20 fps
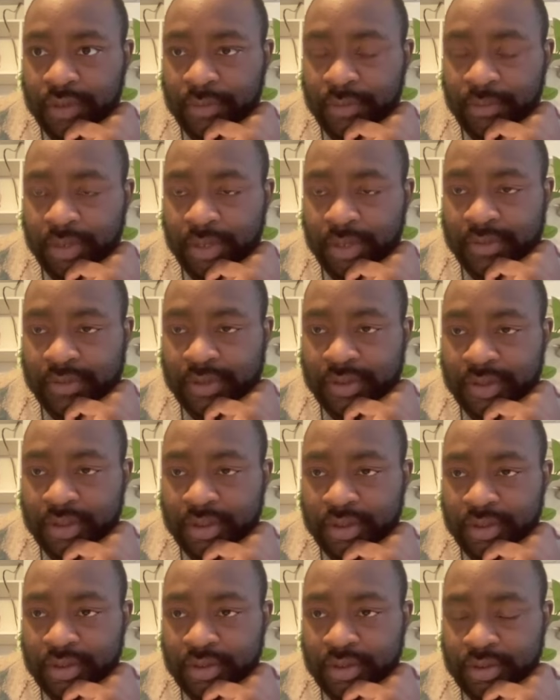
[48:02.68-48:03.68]
them as
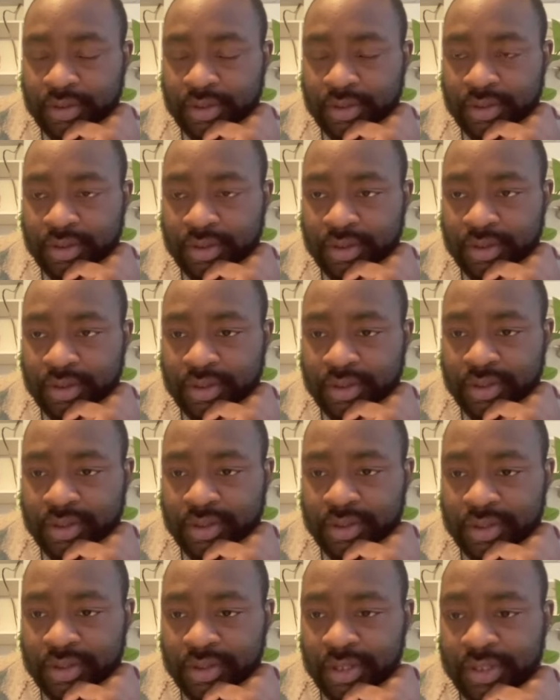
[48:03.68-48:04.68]
a
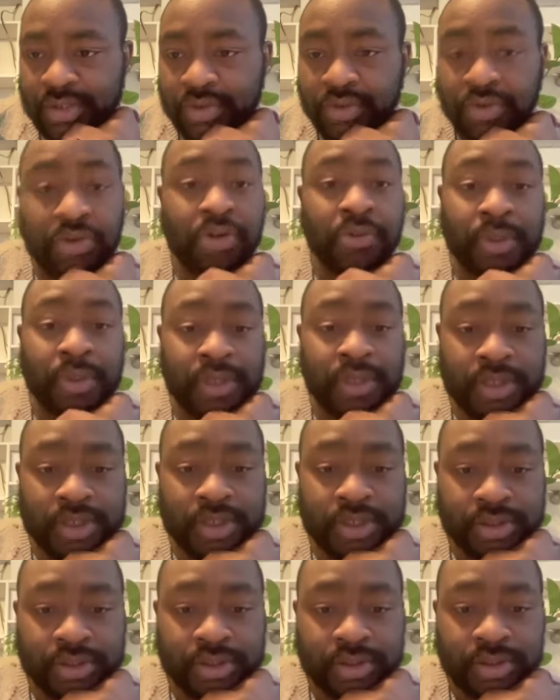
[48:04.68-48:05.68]

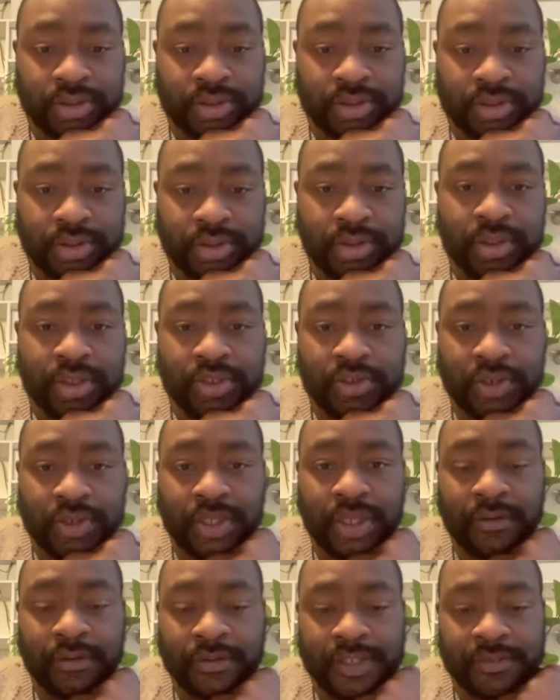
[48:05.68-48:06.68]
recommendation, not necessarily
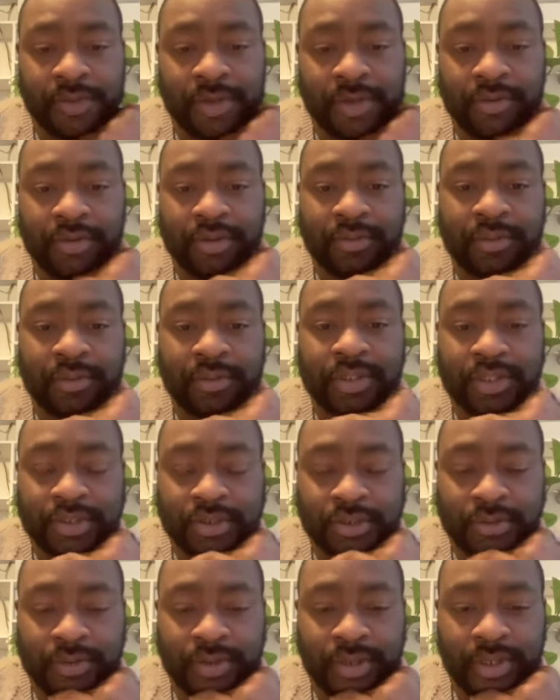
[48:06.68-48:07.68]
an advice, but a
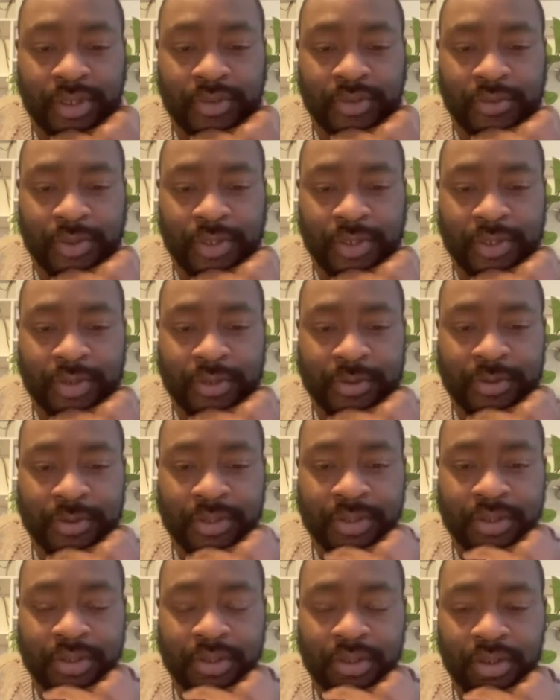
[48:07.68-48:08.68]
recommendation on how to get
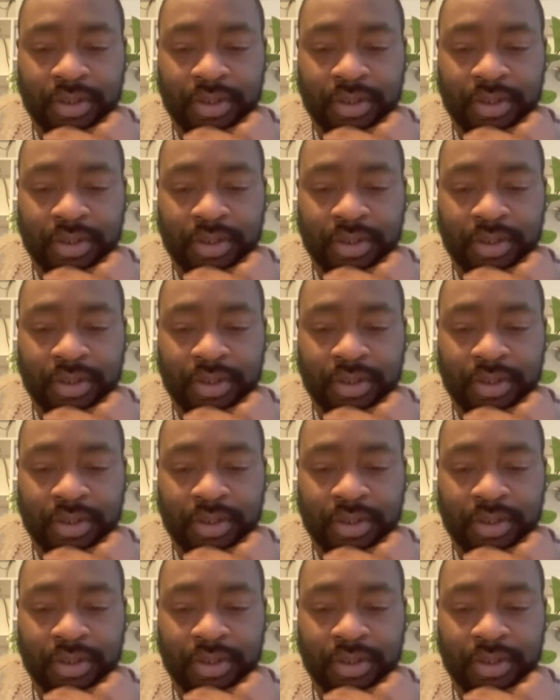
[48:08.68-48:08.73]
going?